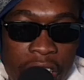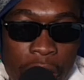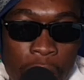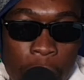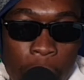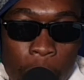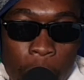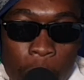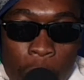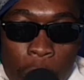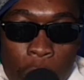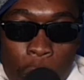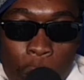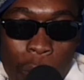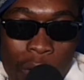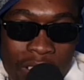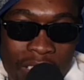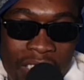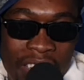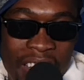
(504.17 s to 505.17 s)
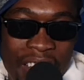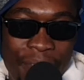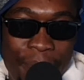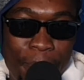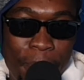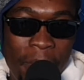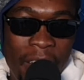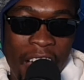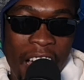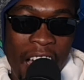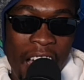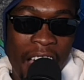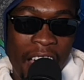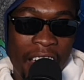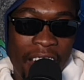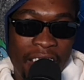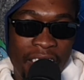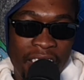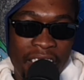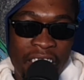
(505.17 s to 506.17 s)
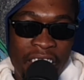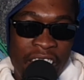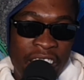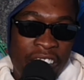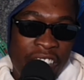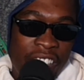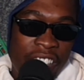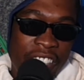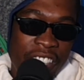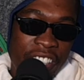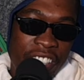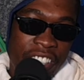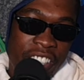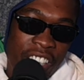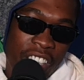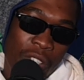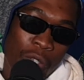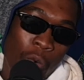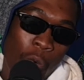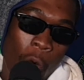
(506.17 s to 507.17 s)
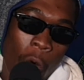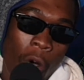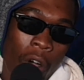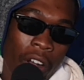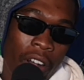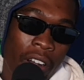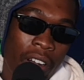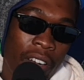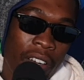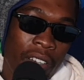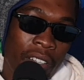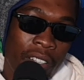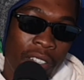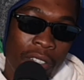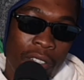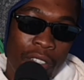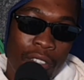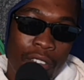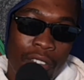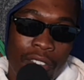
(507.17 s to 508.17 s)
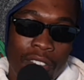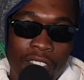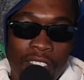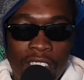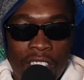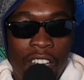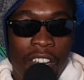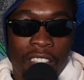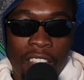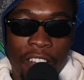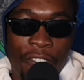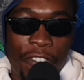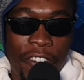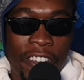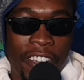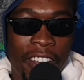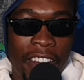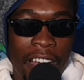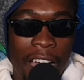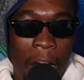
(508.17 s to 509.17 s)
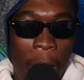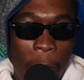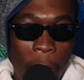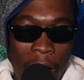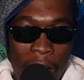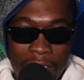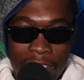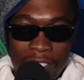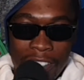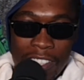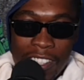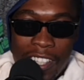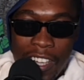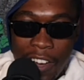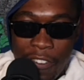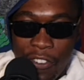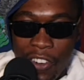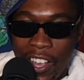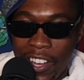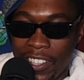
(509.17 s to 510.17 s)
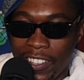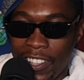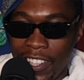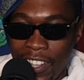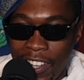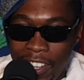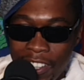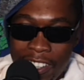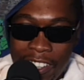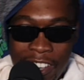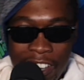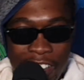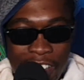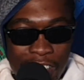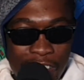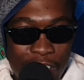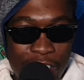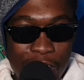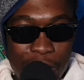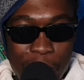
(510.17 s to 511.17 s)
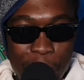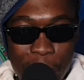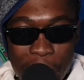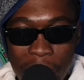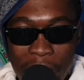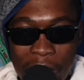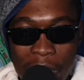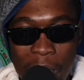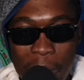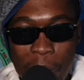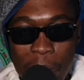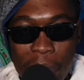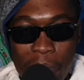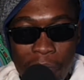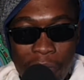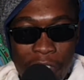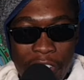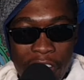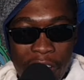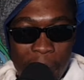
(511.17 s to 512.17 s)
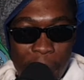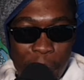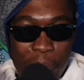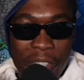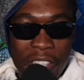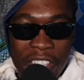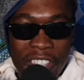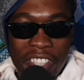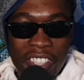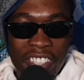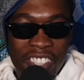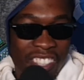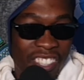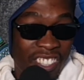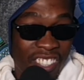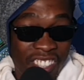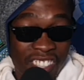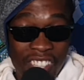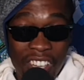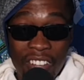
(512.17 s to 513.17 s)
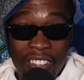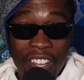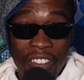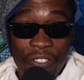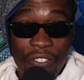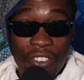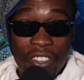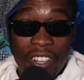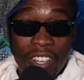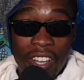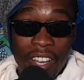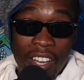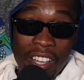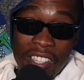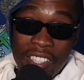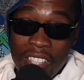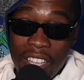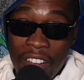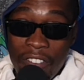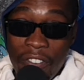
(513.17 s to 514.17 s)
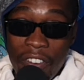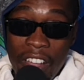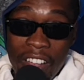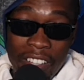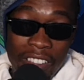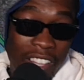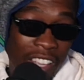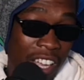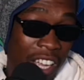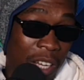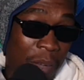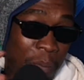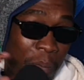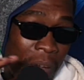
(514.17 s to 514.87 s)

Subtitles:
Cleo was left behind. He just won South African awards and stuff like that. He became very big in South Africa and stuff like that.